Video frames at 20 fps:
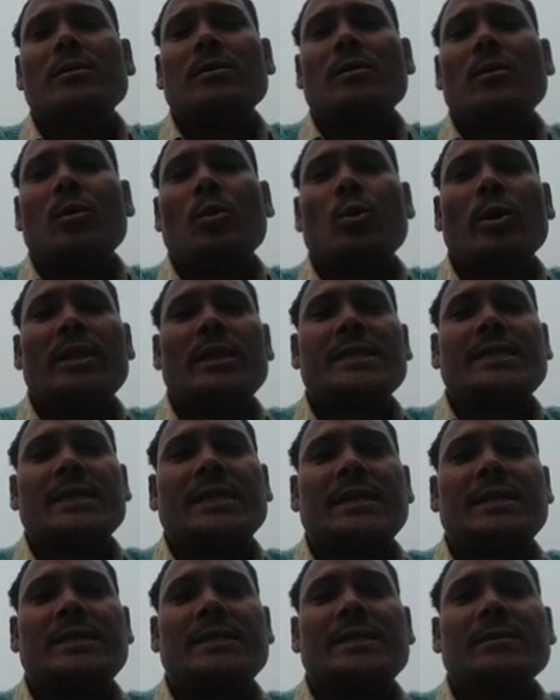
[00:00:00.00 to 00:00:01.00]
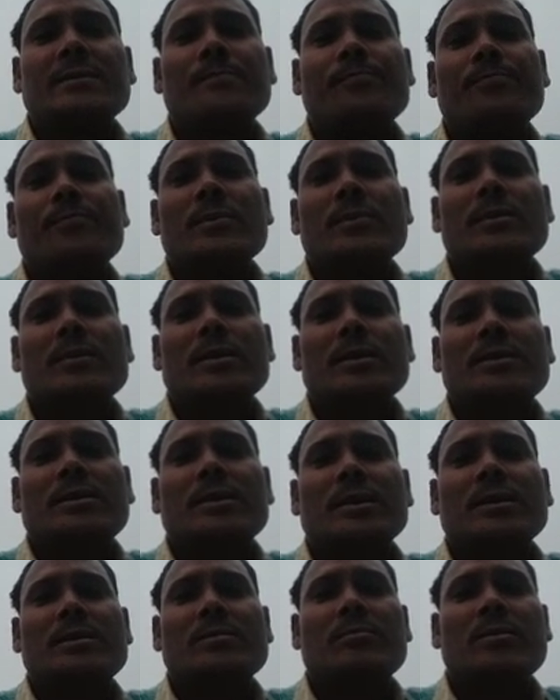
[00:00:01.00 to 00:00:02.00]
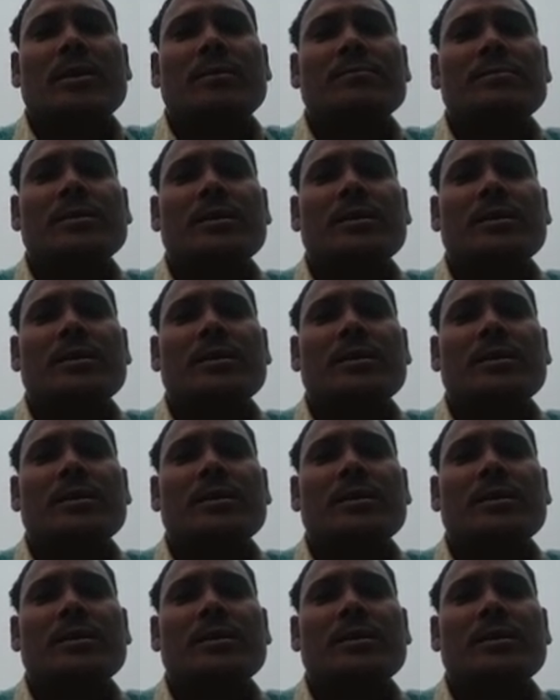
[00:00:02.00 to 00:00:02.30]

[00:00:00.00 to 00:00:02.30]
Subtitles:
Oil seeds, the sesame,